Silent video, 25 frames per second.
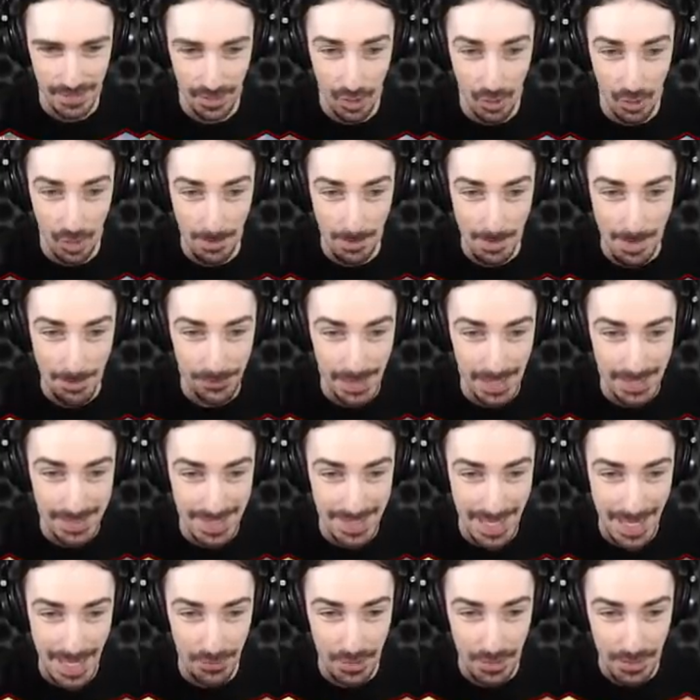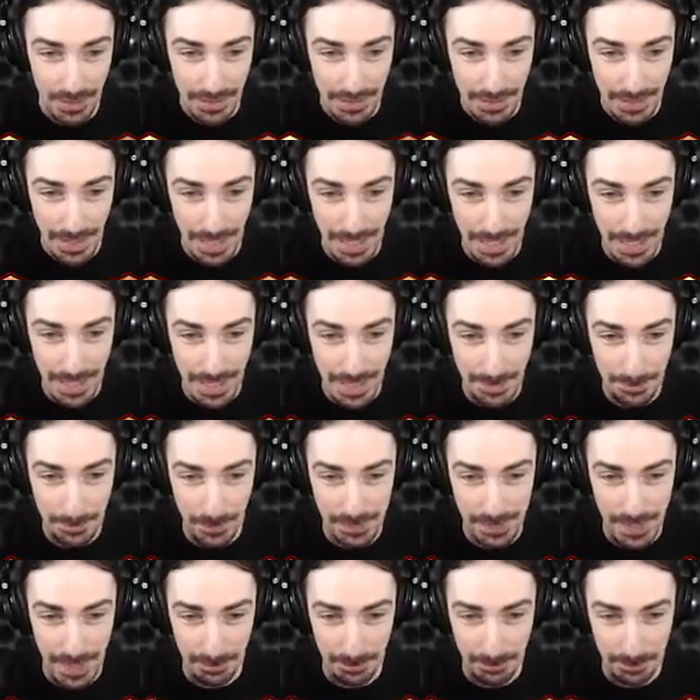Oh, I'm upside down!
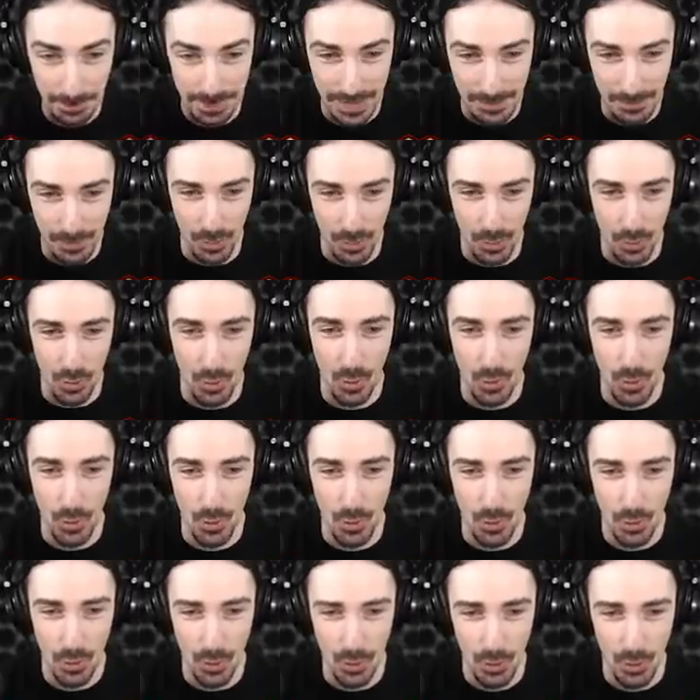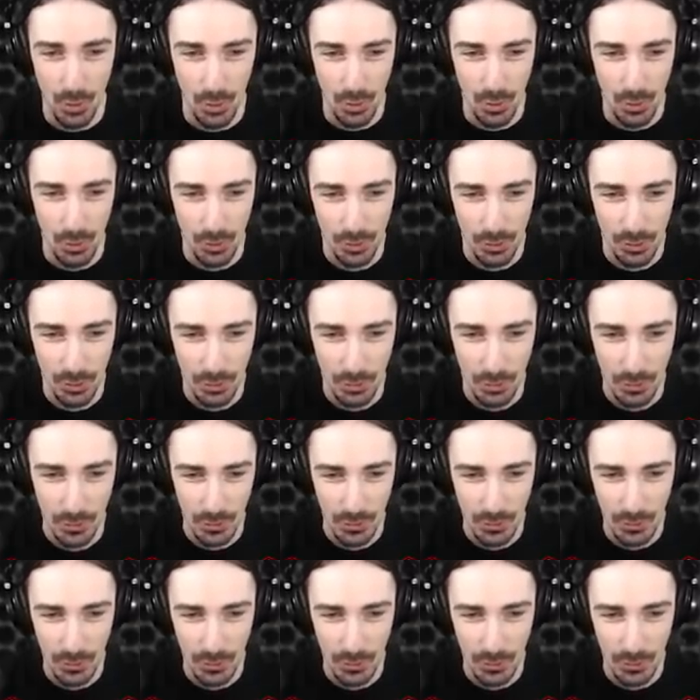Pull up, pull up! Oh!